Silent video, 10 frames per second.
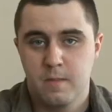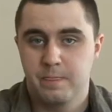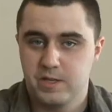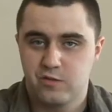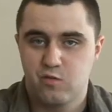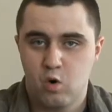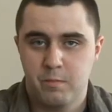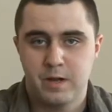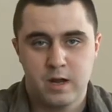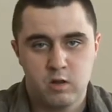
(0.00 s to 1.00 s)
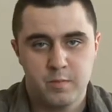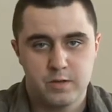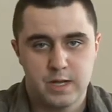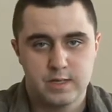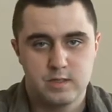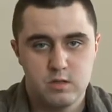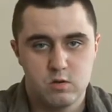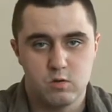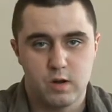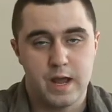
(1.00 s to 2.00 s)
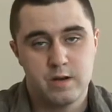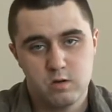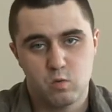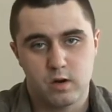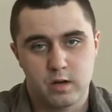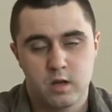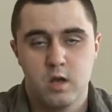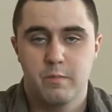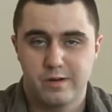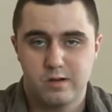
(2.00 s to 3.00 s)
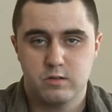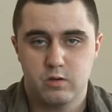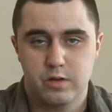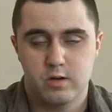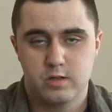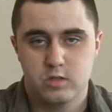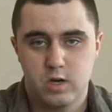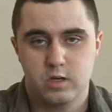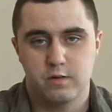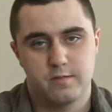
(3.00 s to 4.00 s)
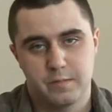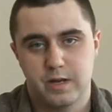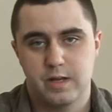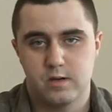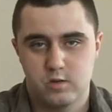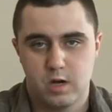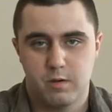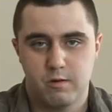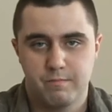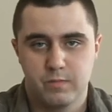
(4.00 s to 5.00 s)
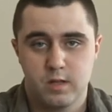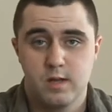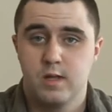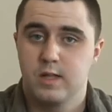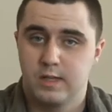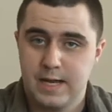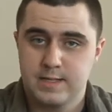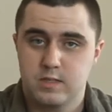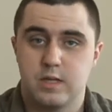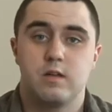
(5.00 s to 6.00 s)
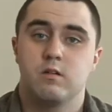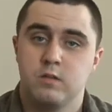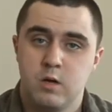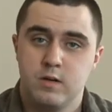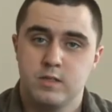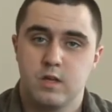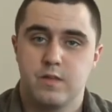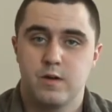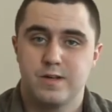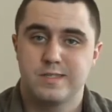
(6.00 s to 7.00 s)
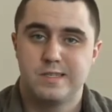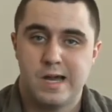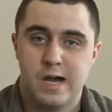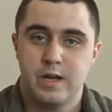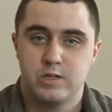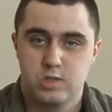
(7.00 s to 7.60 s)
This form not only protects you and your work, but also your instructor from getting into trouble. Lastly, you'll notice that there is not a